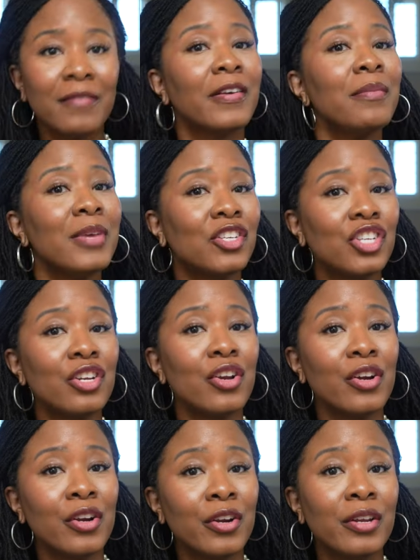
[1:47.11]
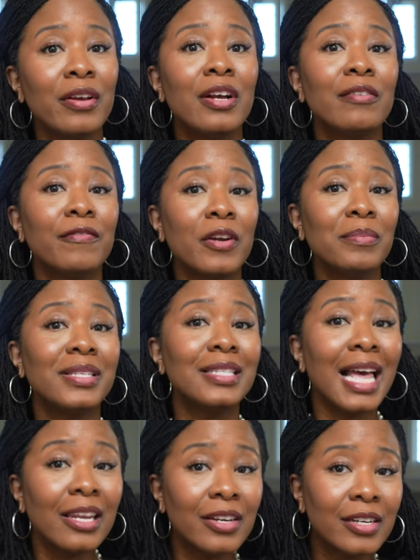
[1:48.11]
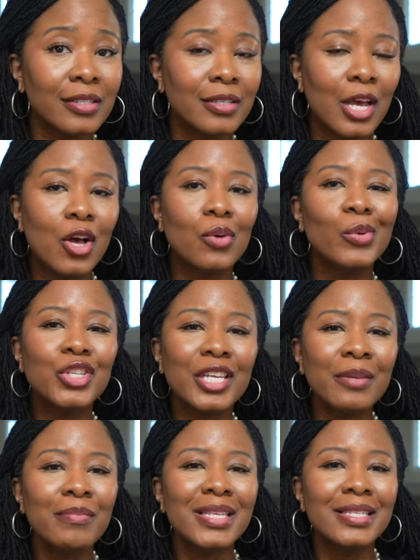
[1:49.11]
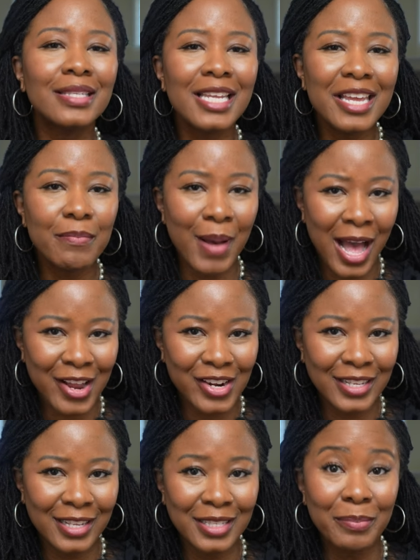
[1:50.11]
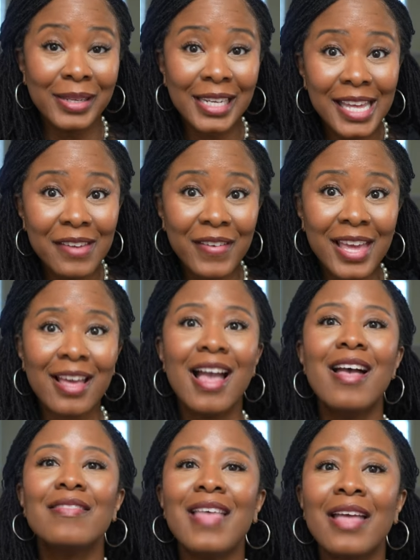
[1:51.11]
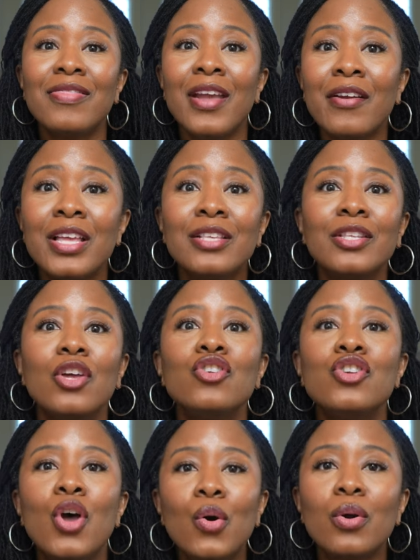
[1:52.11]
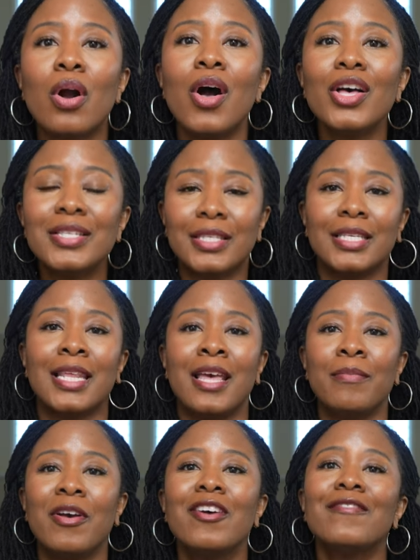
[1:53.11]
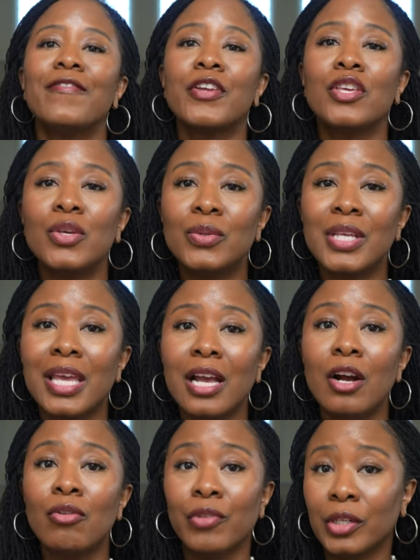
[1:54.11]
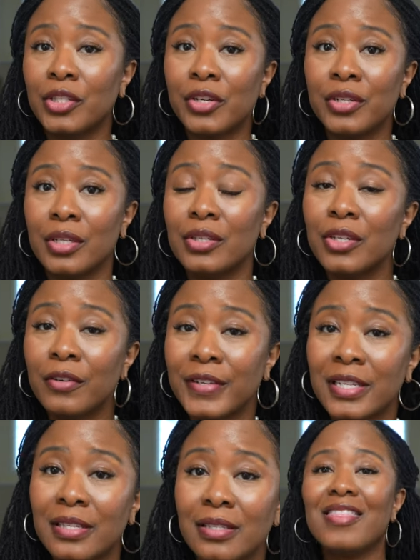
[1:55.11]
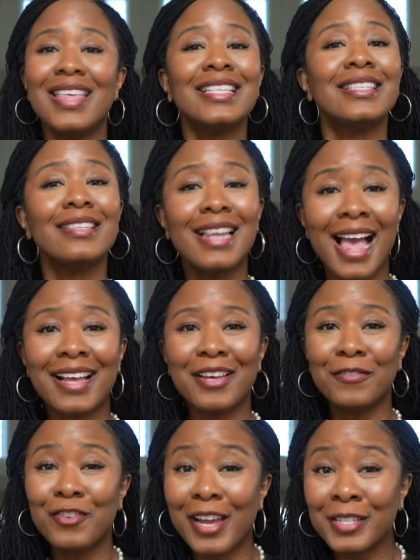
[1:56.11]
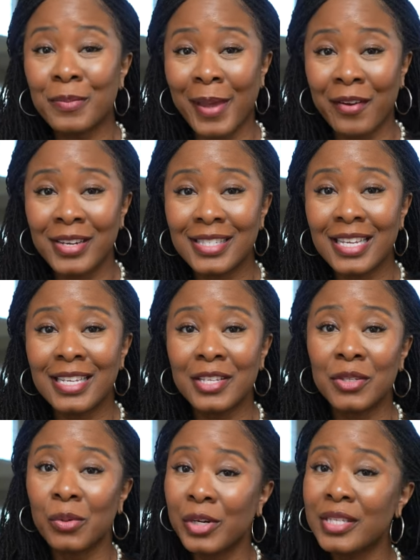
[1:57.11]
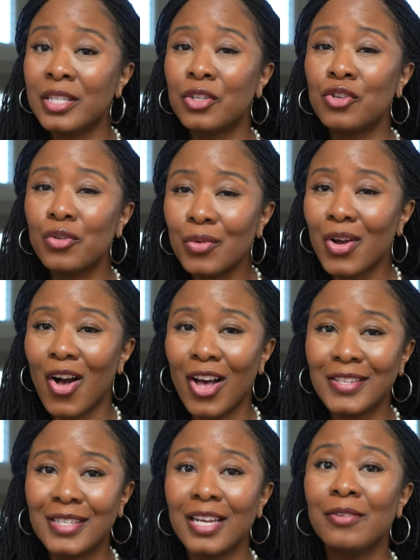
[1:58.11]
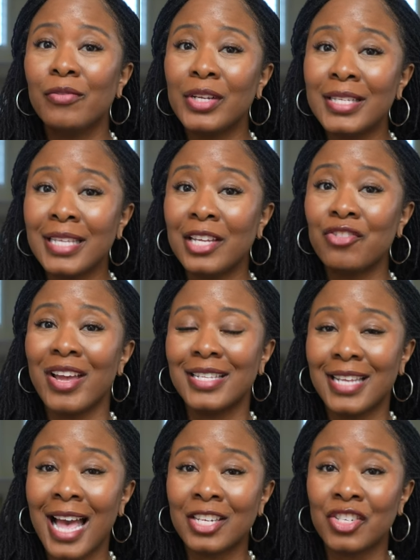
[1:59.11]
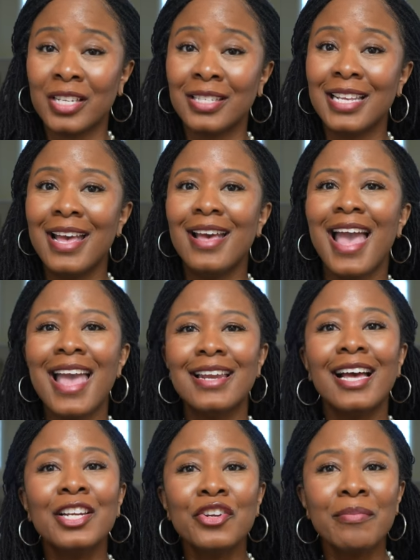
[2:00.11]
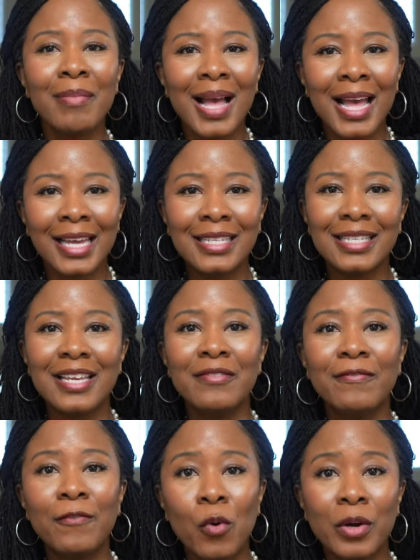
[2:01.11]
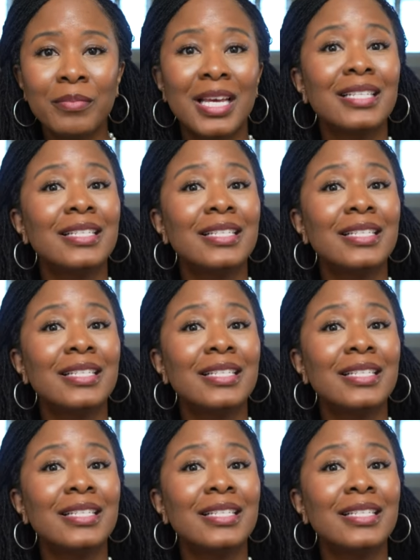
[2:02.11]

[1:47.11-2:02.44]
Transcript: of commission earned from sellers, which can mislead buyers into believing that there is no cost to them for using a realtor's service. This lack of transparency distorts the true cost of real estate transactions and undermines informed